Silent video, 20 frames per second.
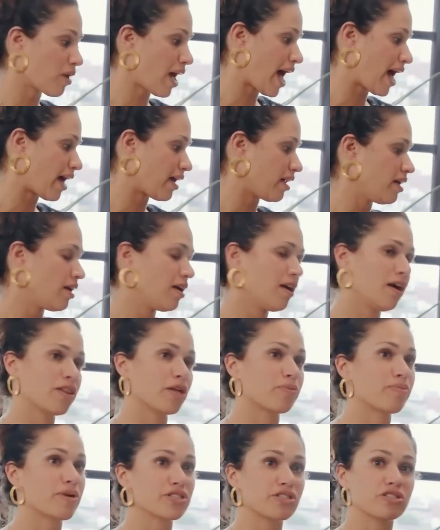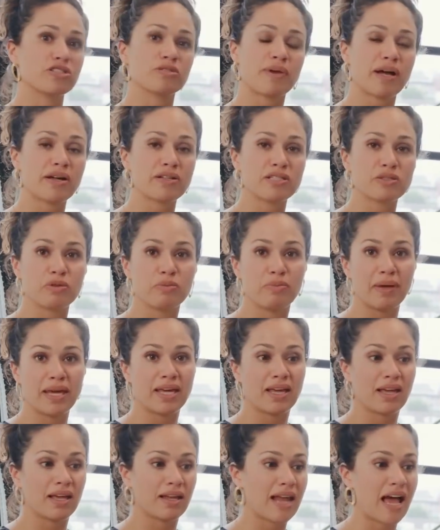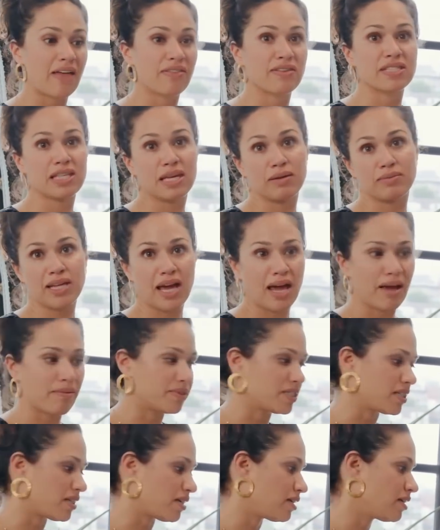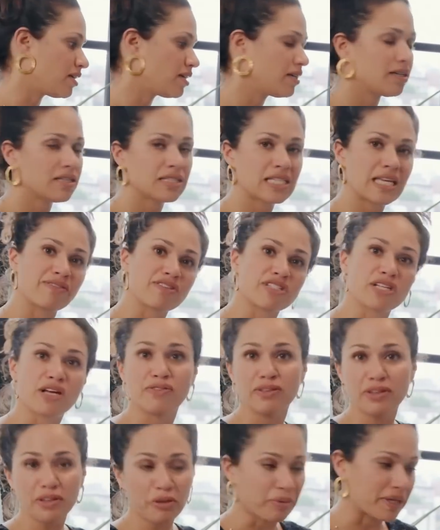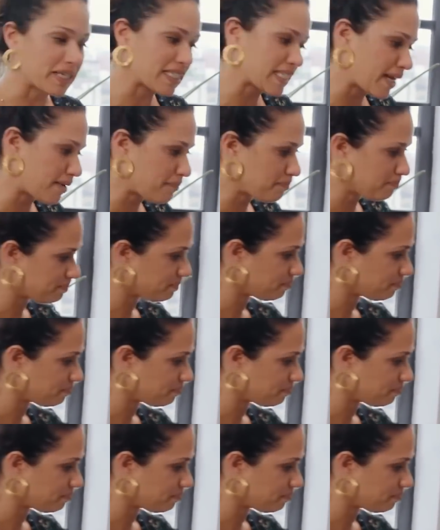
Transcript: add the Brussels sprouts with bacon at the same time to save yourself a little bit of time.